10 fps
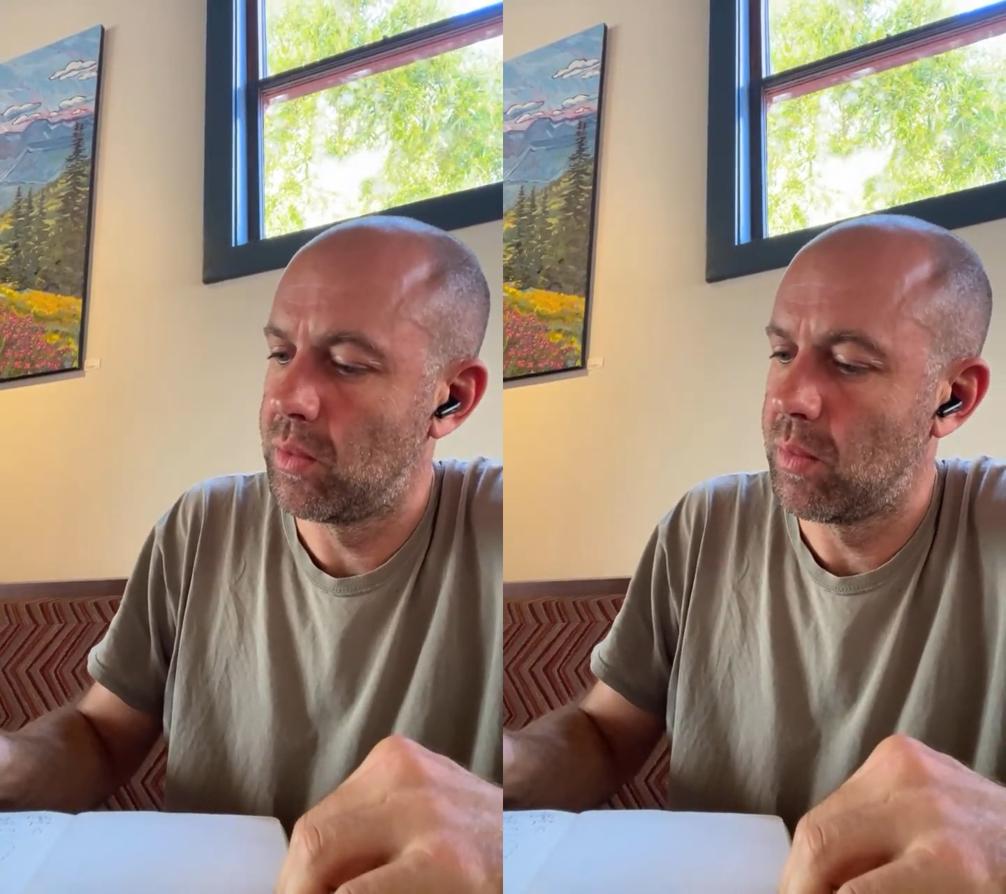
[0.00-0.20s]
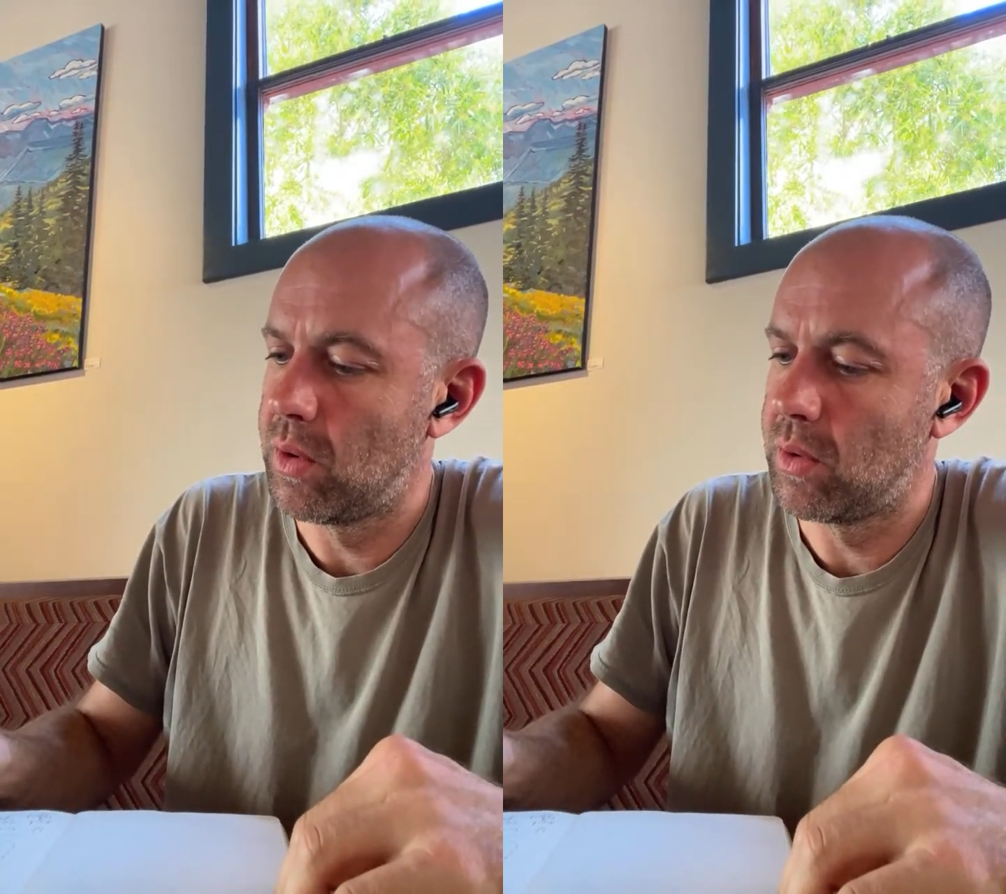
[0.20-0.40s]

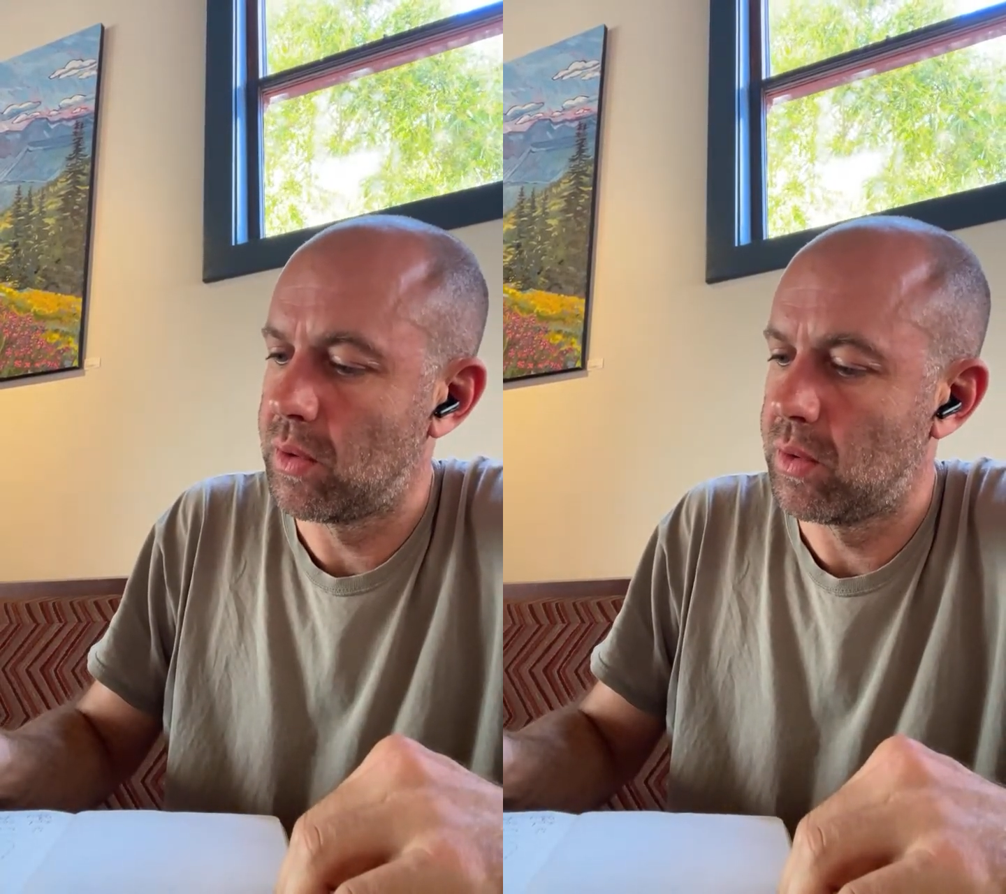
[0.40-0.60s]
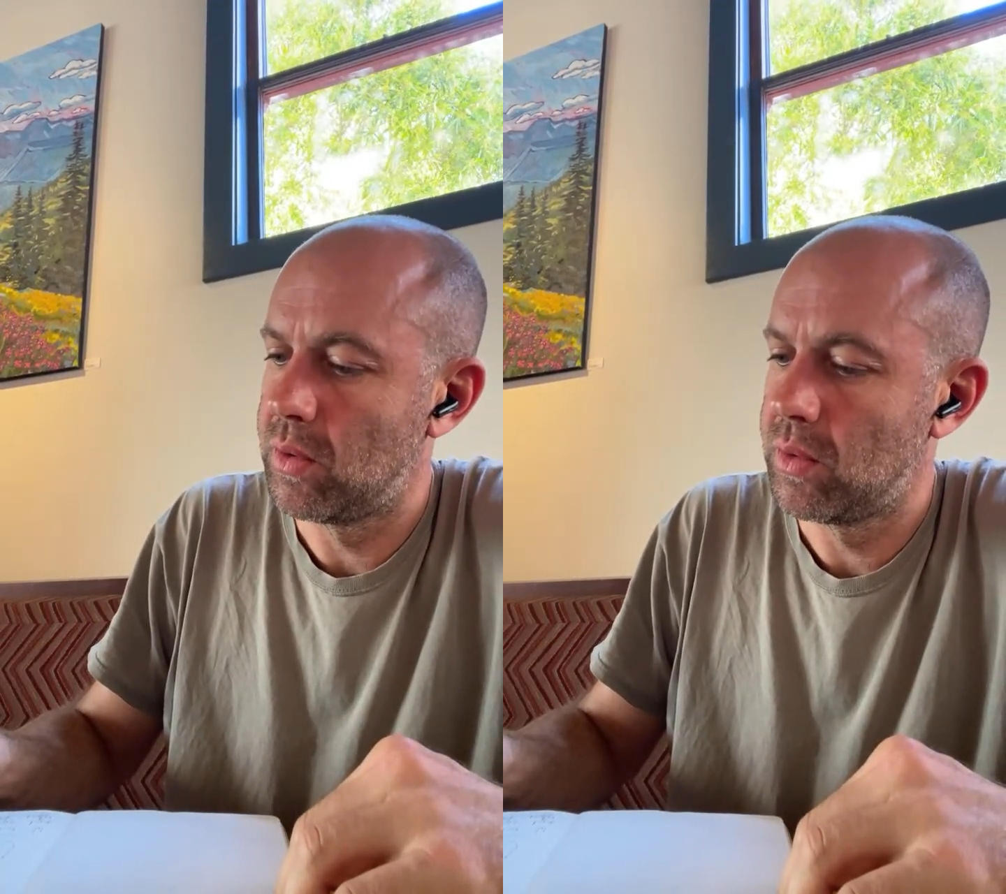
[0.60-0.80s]
model.
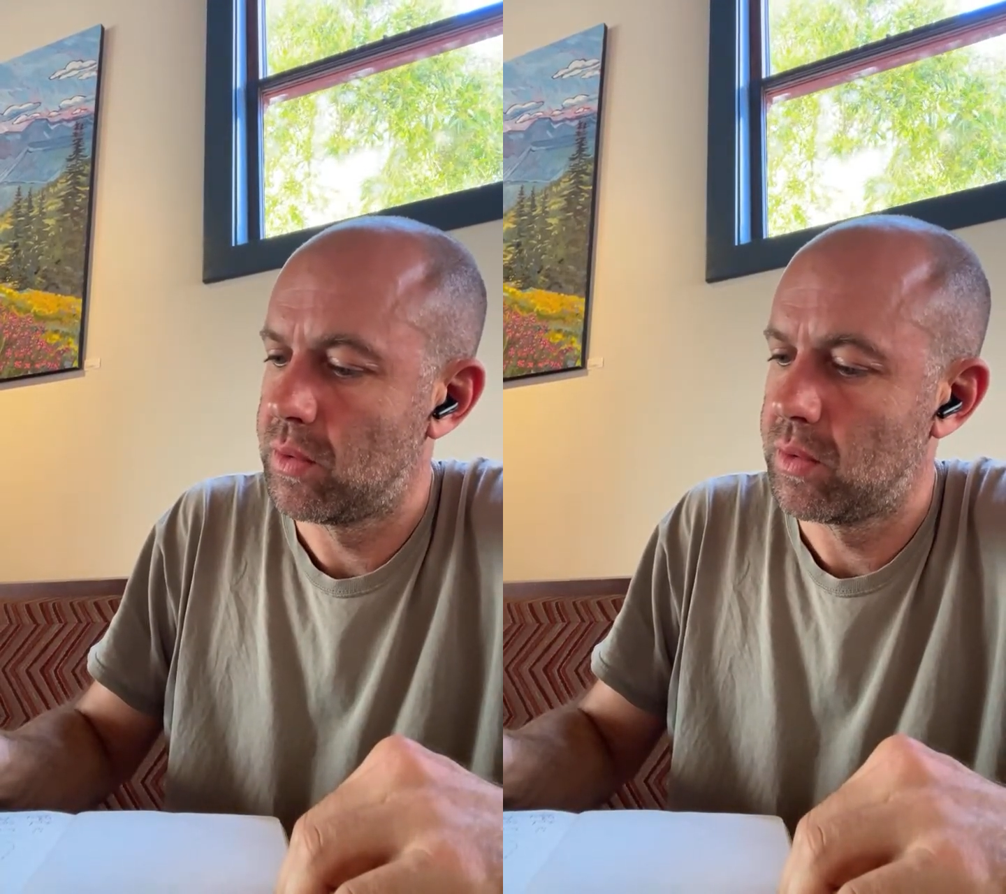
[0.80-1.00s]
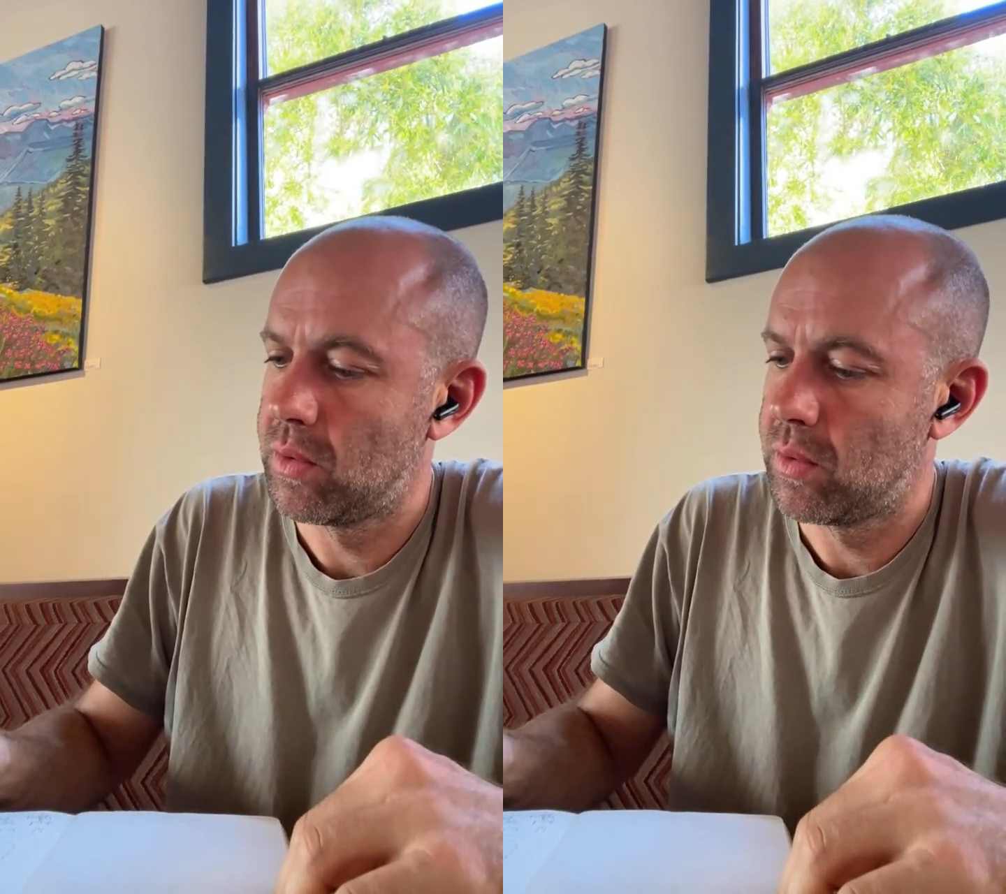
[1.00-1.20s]

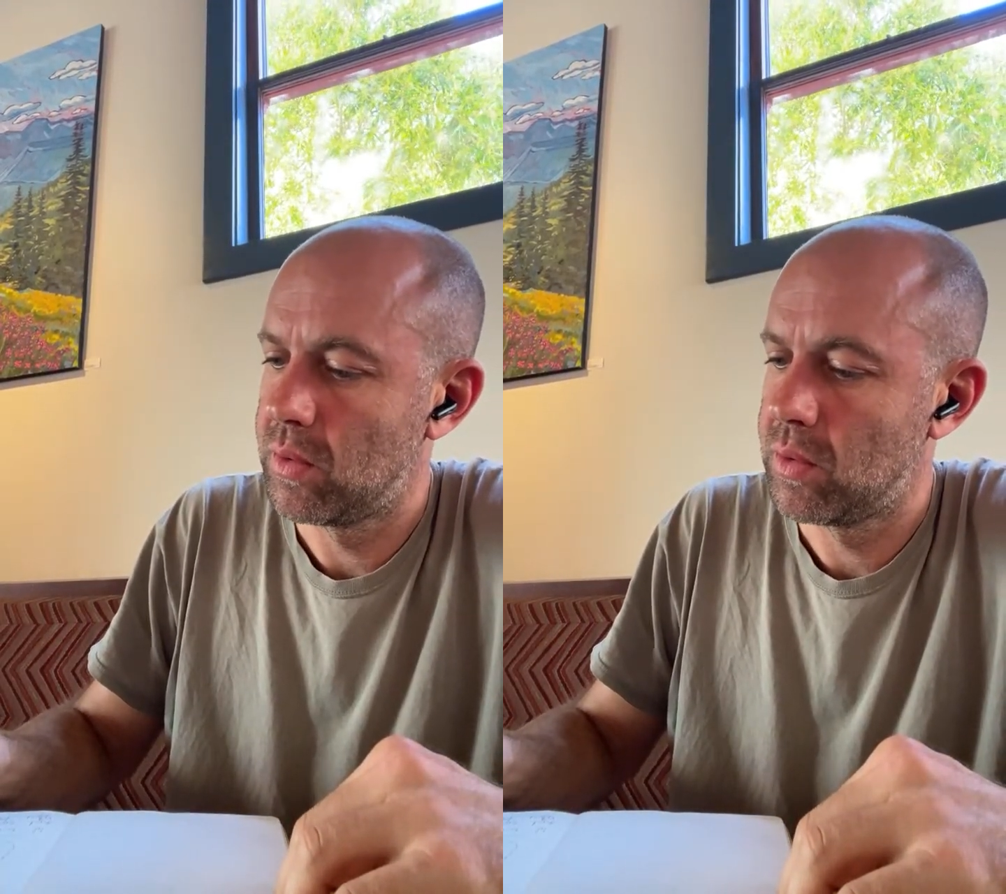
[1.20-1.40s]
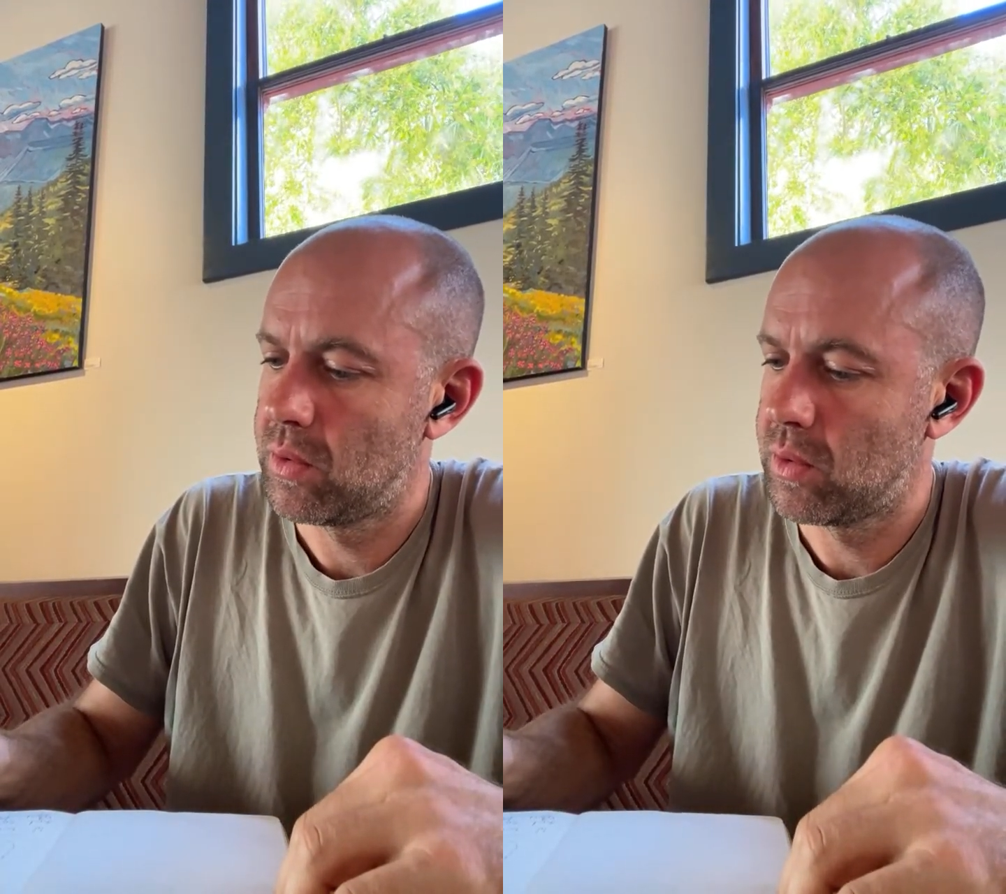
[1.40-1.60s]

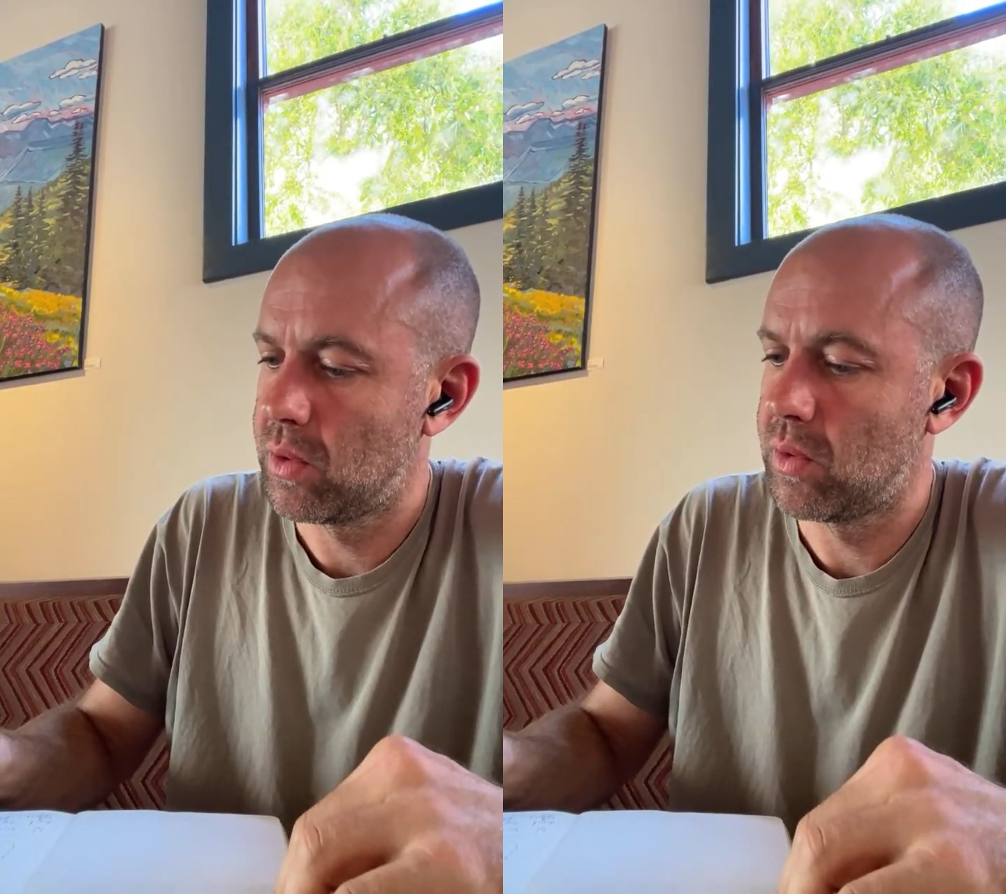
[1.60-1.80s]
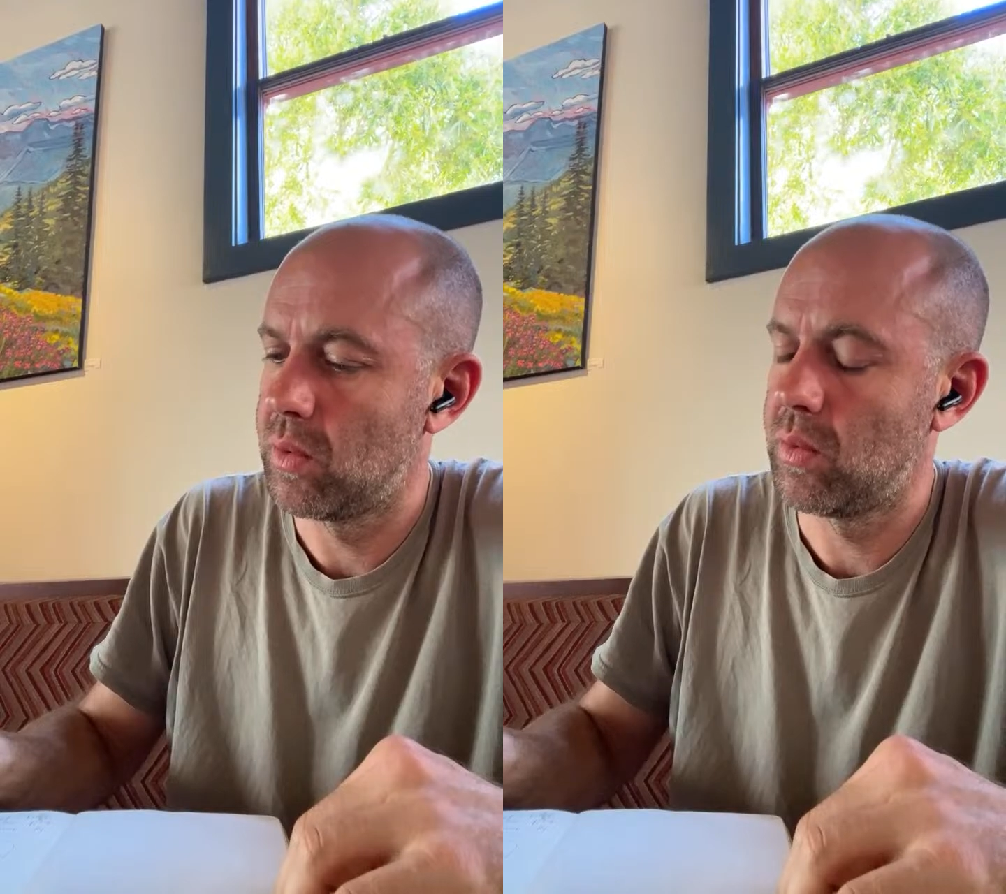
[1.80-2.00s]

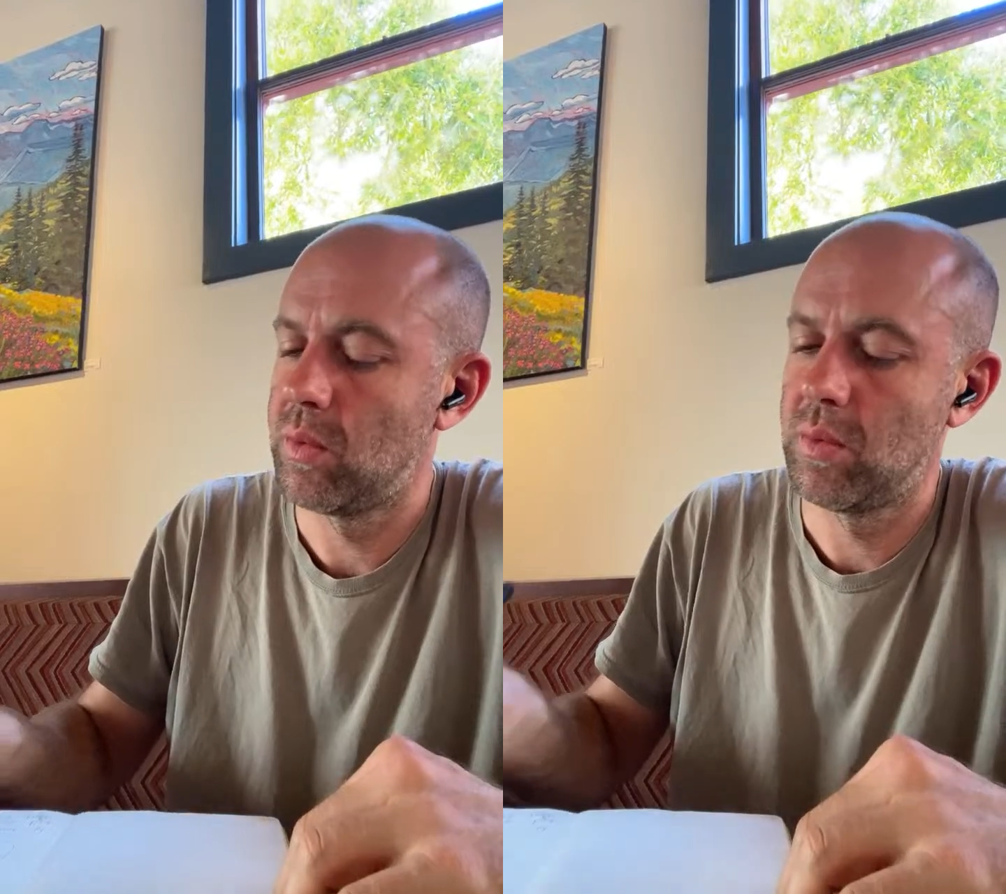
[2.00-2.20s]
So